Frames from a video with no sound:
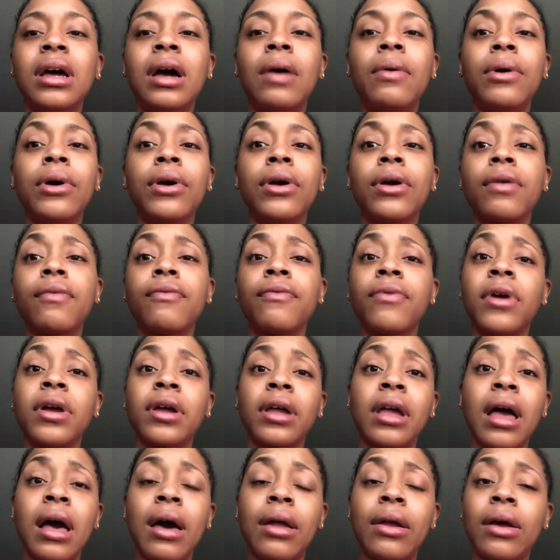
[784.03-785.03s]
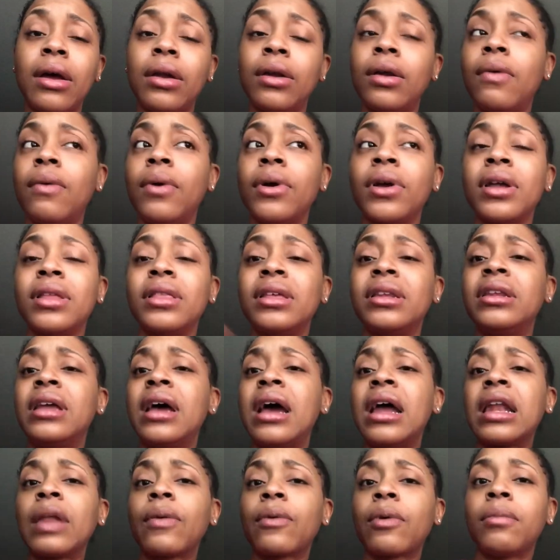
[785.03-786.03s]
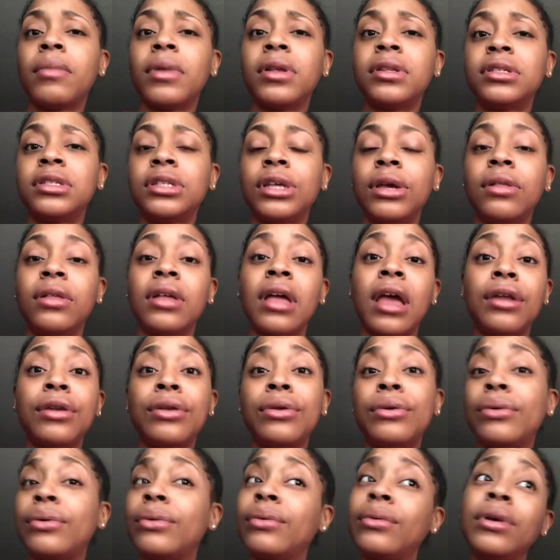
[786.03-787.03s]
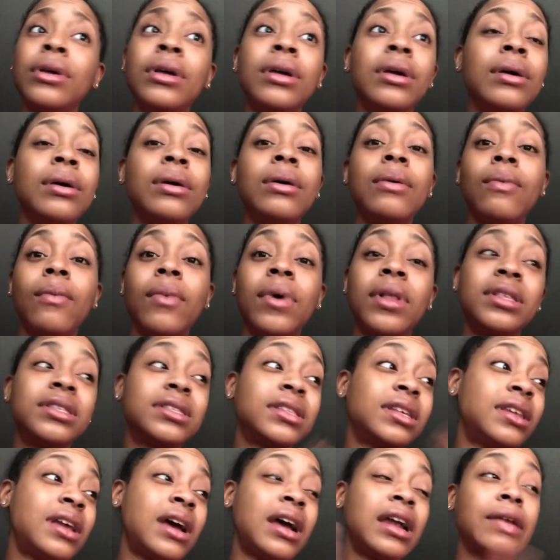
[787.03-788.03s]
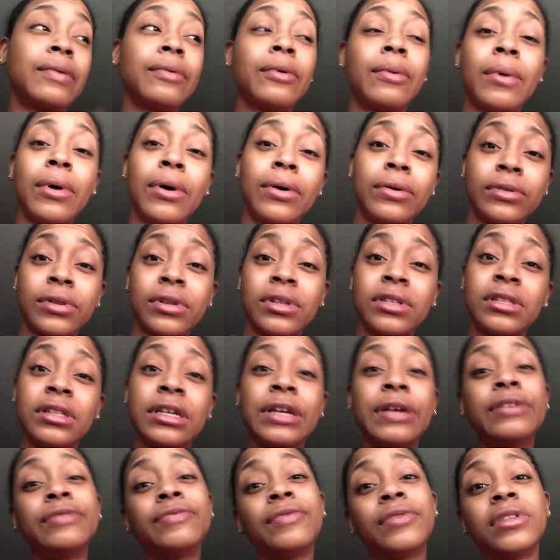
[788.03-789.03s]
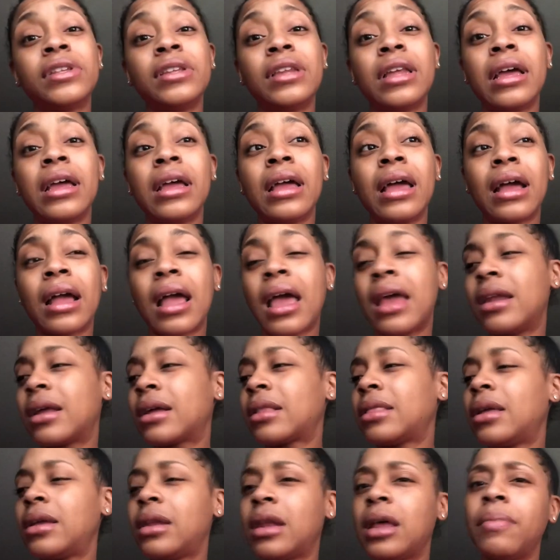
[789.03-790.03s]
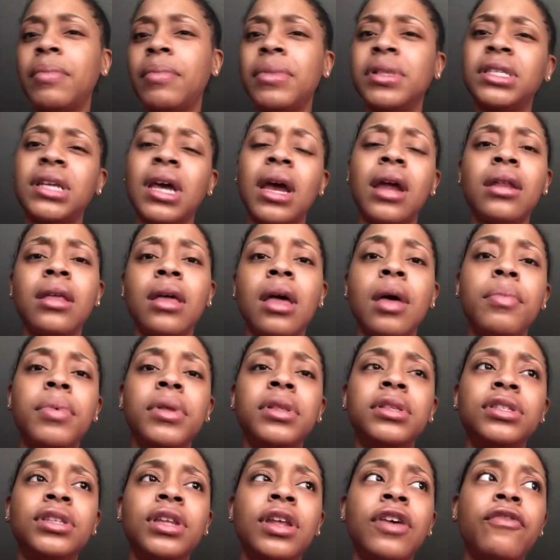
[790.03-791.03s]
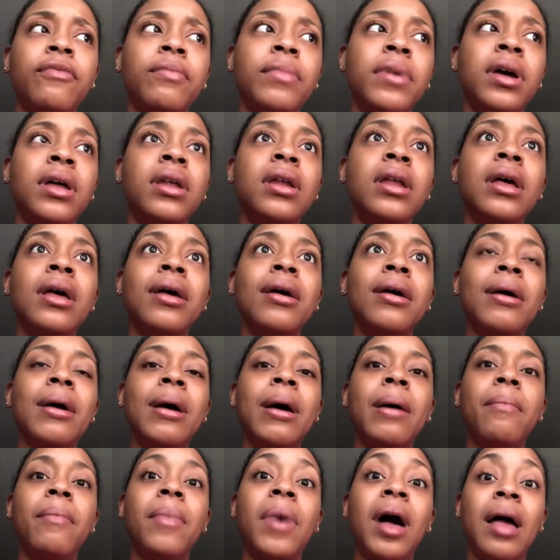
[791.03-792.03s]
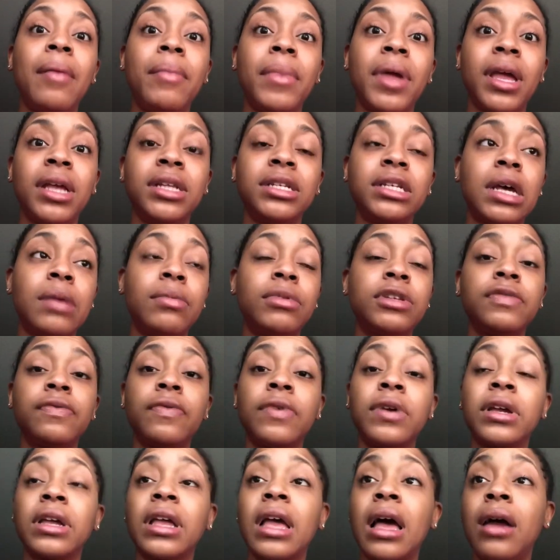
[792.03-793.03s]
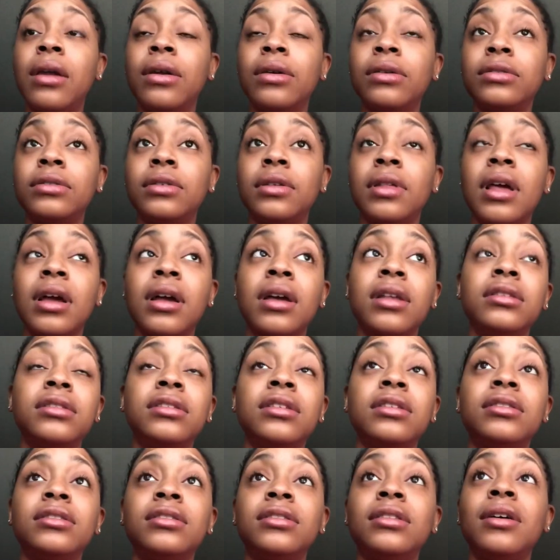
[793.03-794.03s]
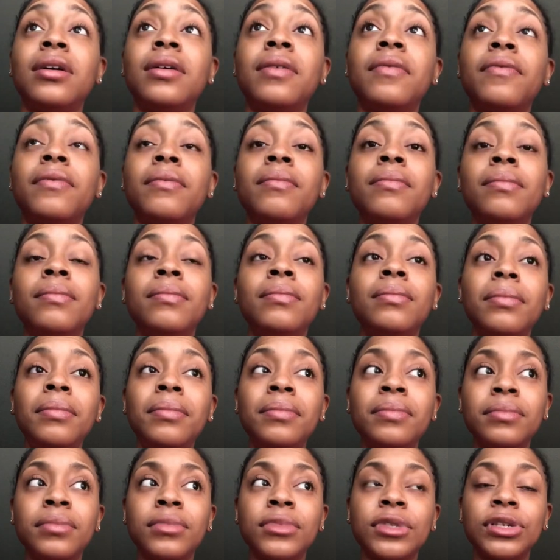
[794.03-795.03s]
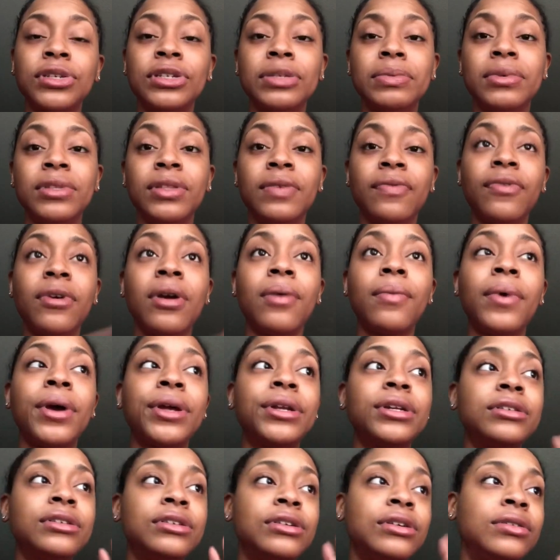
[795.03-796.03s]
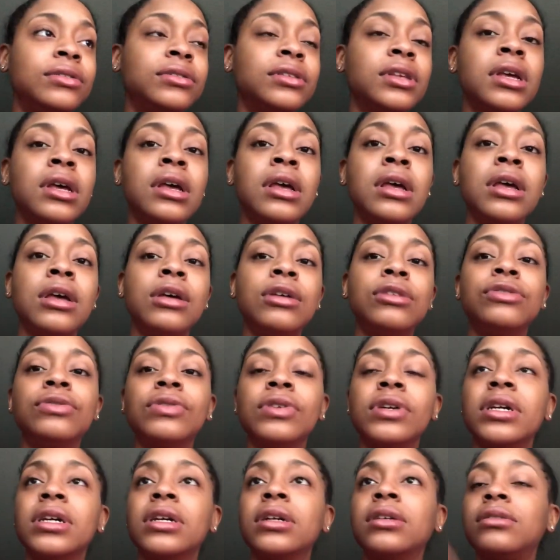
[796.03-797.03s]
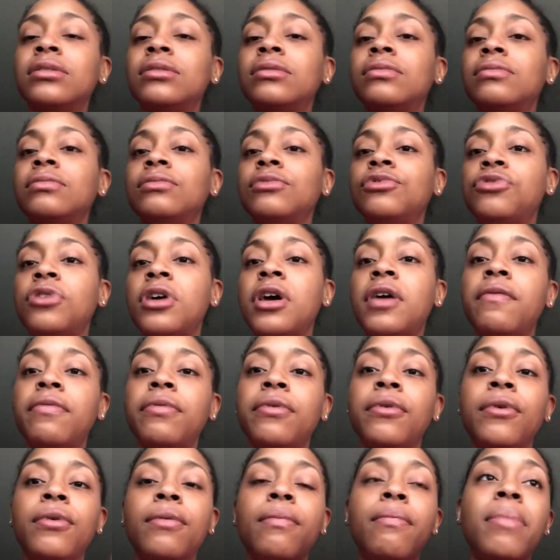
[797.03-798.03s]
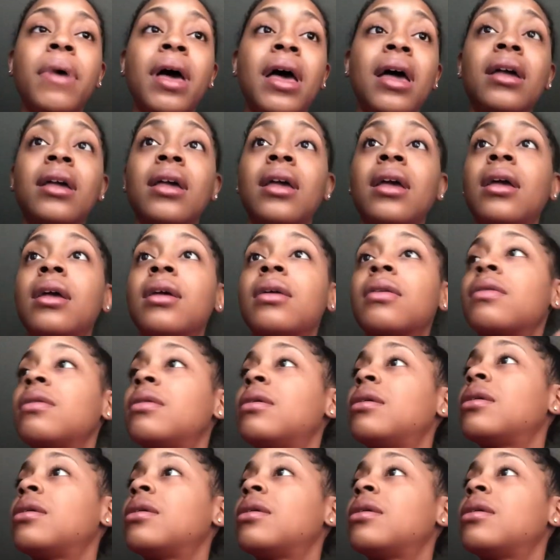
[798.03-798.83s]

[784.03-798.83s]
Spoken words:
I work front counter. I don't work in the dining room necessarily. I do once the dining room hostess leaves for the day. I kind of clean up and tidy up and stuff, but my main job is front counter. So that consists of, excuse me, the front registers, drinks, drive-through, bagging,